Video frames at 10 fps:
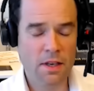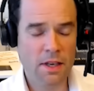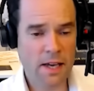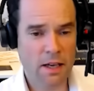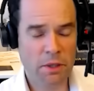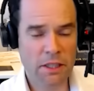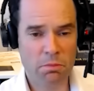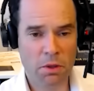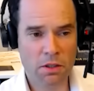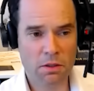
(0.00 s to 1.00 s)
Yeah, I mean,
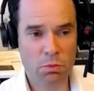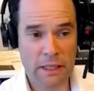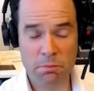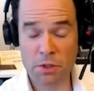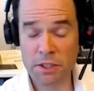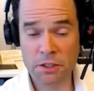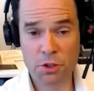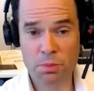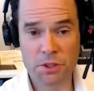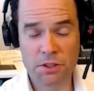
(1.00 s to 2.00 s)
and Brazil
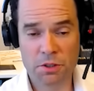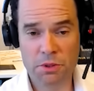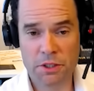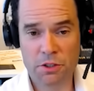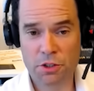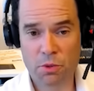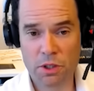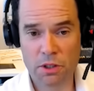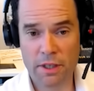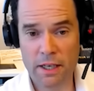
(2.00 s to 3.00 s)
too. Brazil's a really interesting one
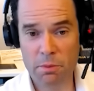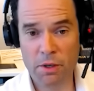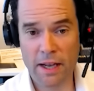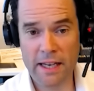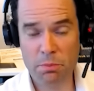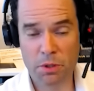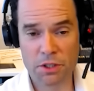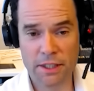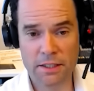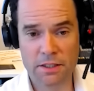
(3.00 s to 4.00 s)
to look at. About
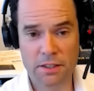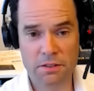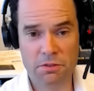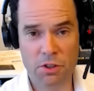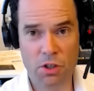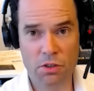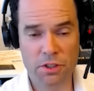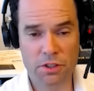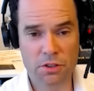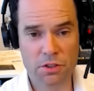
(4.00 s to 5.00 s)
8% of all
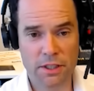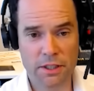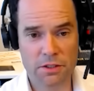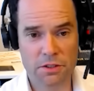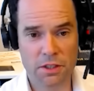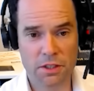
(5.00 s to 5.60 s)
vehicle sales